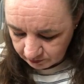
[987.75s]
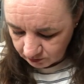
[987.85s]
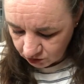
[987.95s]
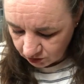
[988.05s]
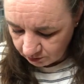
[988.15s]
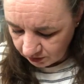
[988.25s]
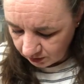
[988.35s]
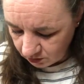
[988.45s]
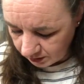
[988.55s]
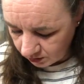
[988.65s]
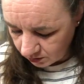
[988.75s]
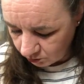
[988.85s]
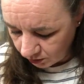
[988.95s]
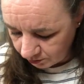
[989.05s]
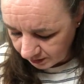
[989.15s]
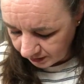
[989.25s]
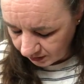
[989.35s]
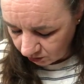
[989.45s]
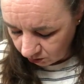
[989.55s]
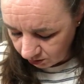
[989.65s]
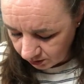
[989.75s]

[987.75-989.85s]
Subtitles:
something going on with my needle.